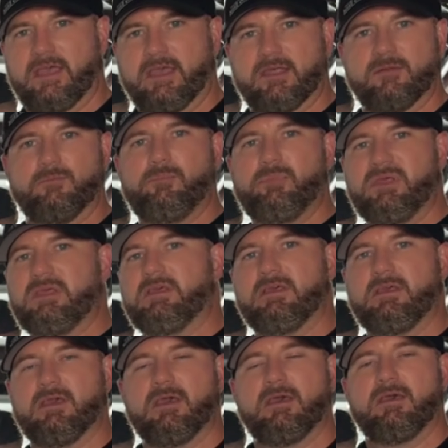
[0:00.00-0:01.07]
And
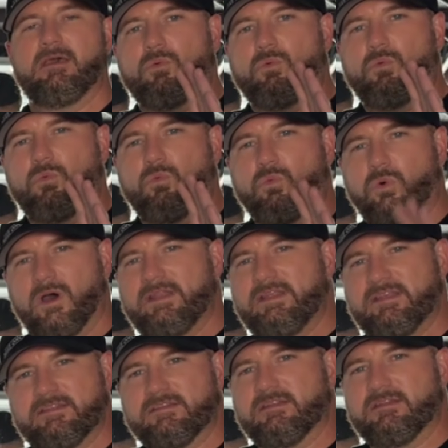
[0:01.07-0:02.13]
B, what
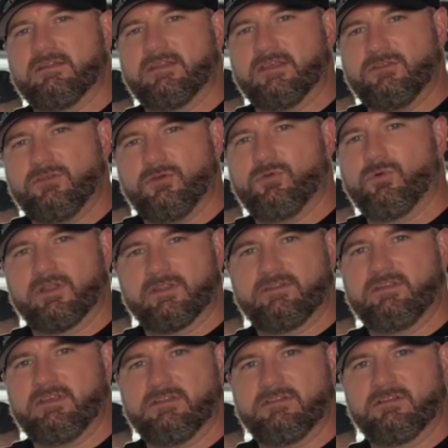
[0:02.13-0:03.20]
is it that you want
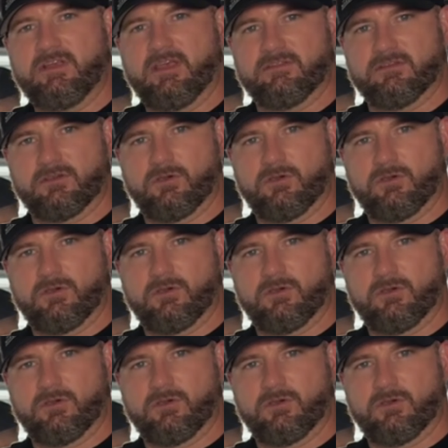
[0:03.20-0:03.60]
to teach as a